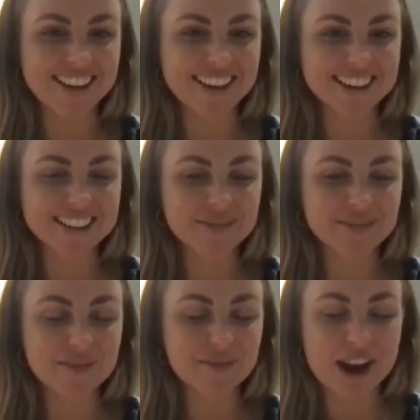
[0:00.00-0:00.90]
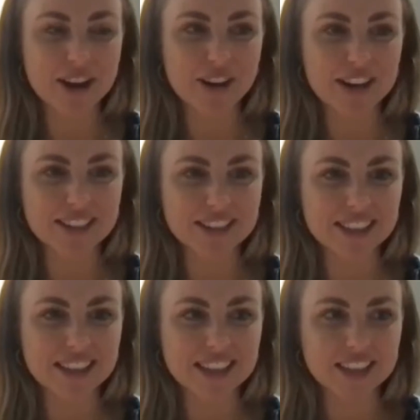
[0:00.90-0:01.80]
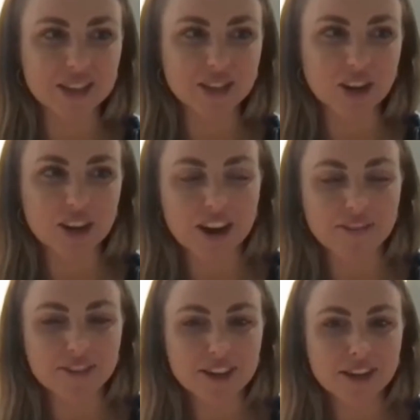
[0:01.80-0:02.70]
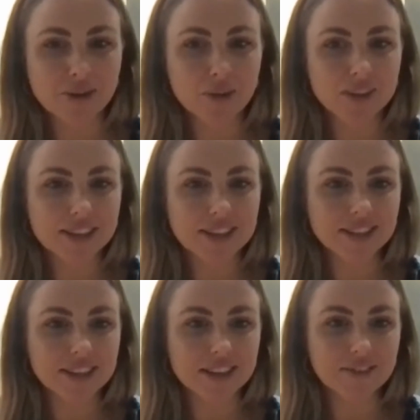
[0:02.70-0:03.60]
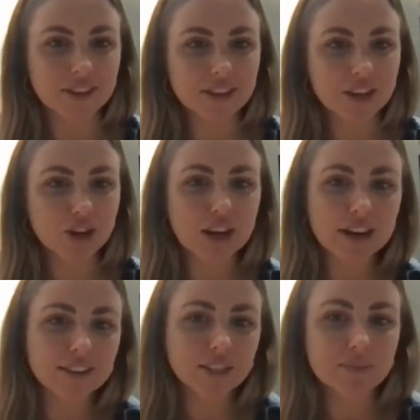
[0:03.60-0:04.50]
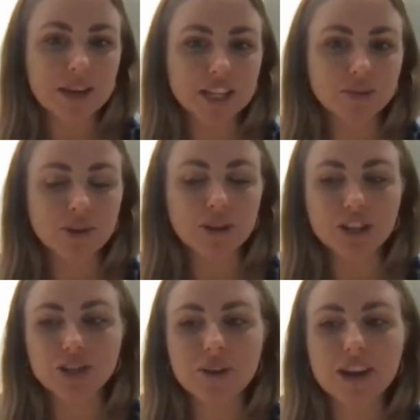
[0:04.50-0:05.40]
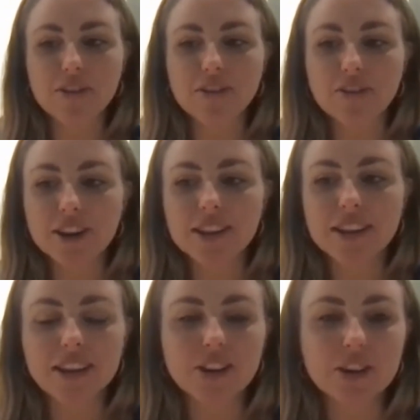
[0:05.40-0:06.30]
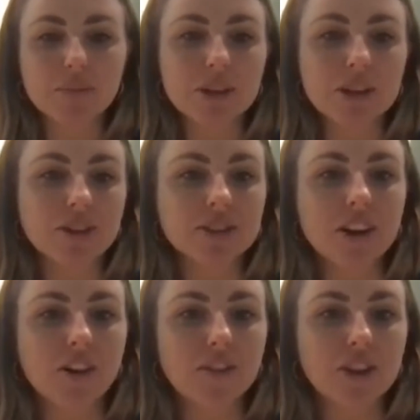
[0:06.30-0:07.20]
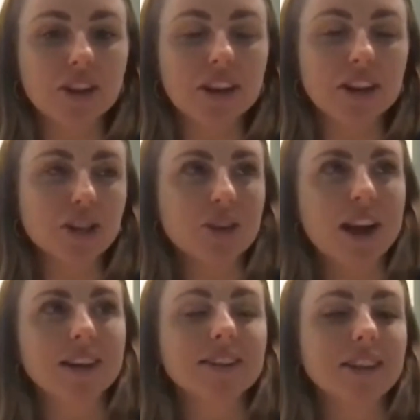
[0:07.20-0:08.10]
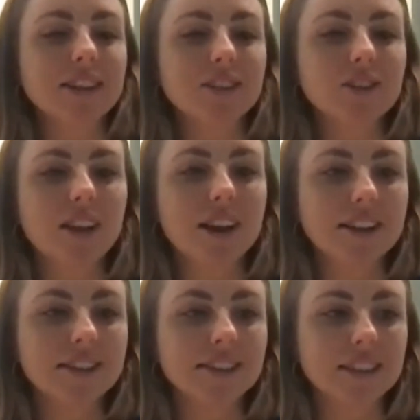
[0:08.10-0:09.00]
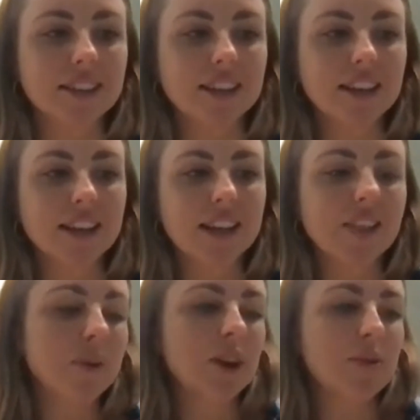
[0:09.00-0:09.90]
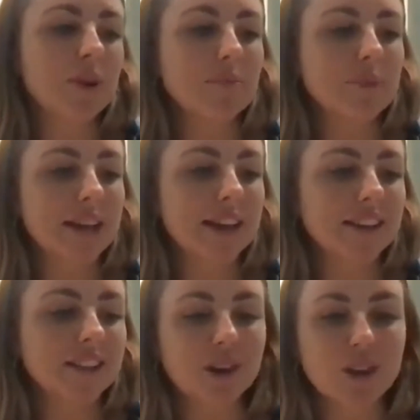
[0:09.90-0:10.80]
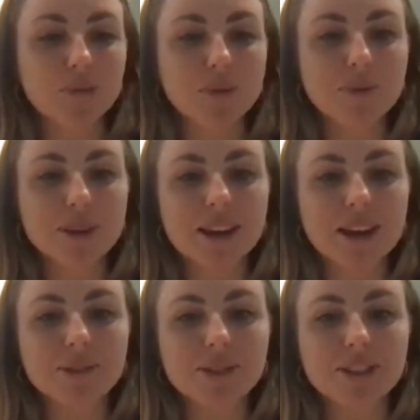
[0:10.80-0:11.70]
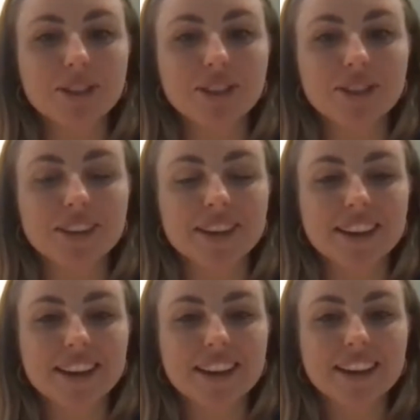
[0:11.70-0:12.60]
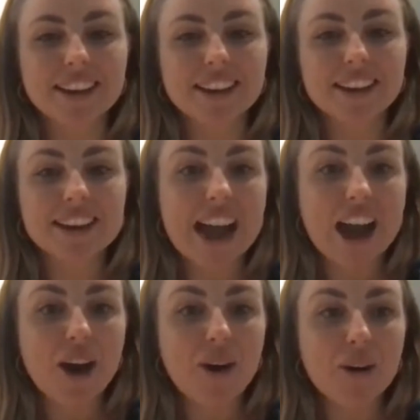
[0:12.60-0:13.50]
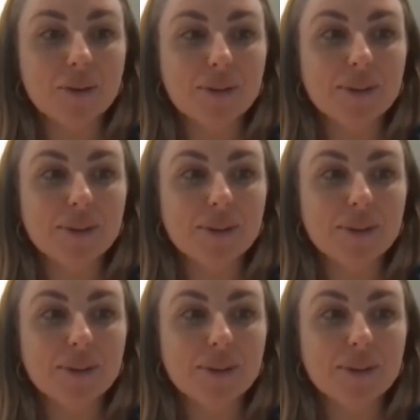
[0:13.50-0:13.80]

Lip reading: It's been kind of crazy to think that you started off with this idea of creating this space where you can do hair freely and you can be yourself and you can attract these ideal clients, and then we're going to replicate it so other people can come do it too. And now